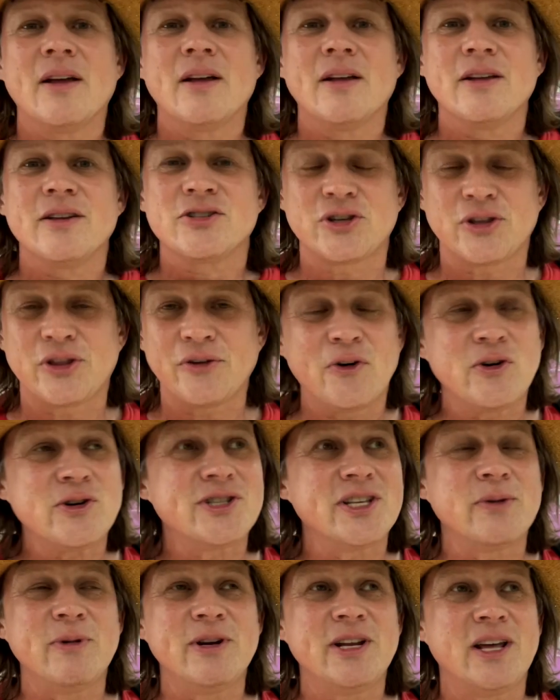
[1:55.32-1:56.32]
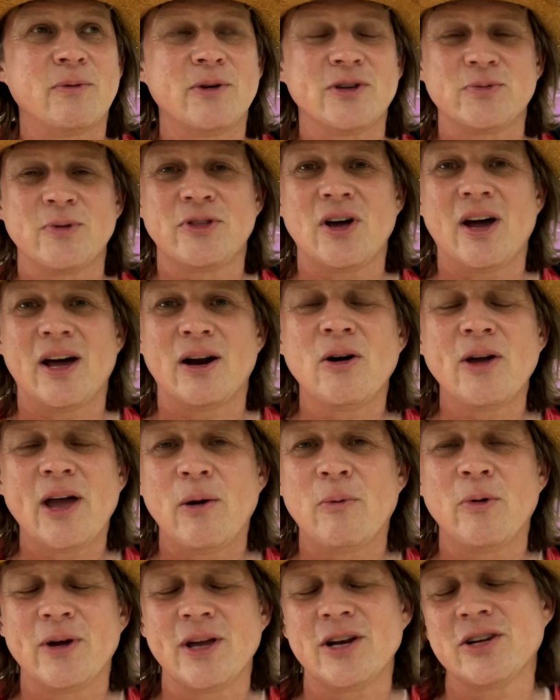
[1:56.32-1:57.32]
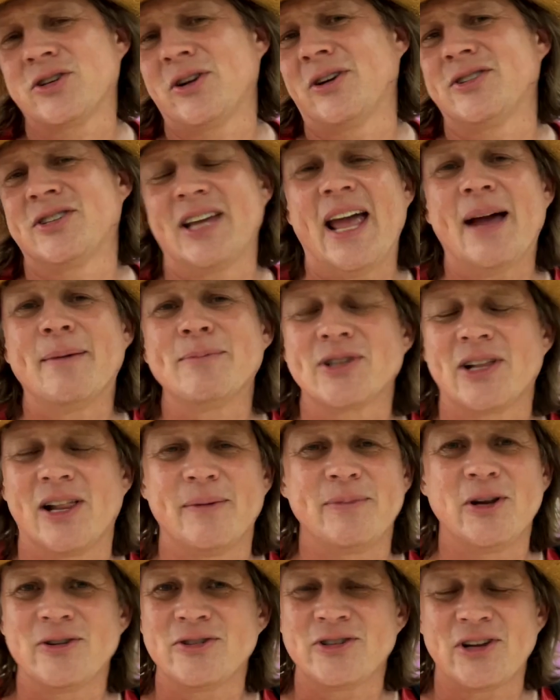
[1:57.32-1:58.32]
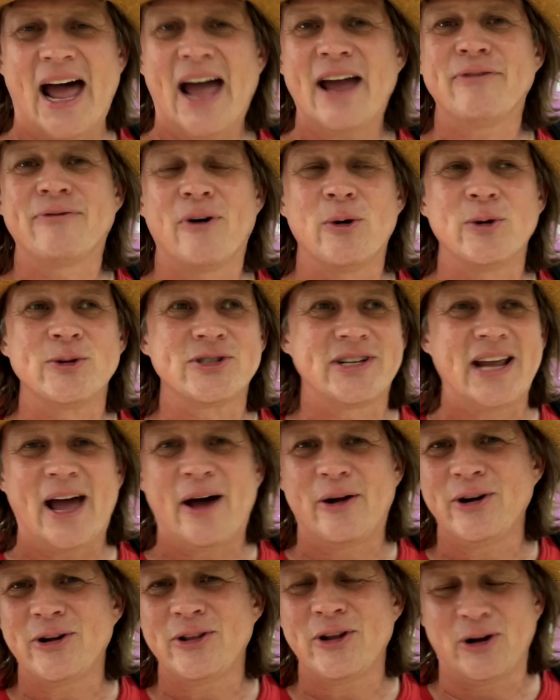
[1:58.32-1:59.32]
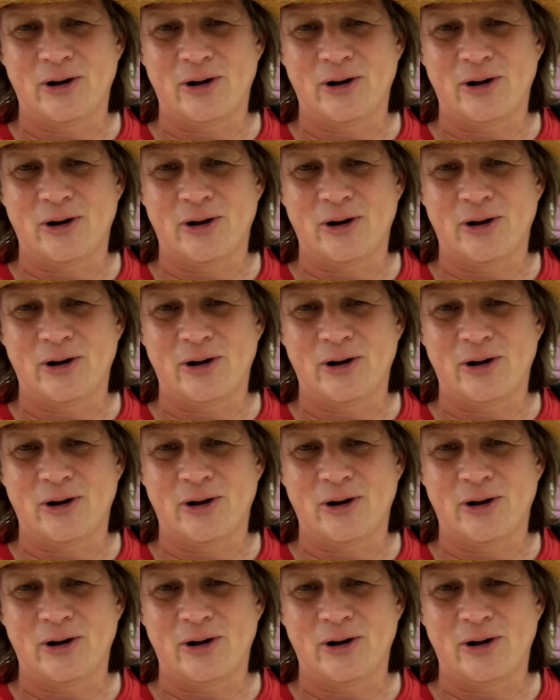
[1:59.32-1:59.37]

So the first thing we did was we thought, okay, we'll just go to Sam's Club. There's iPhones down here.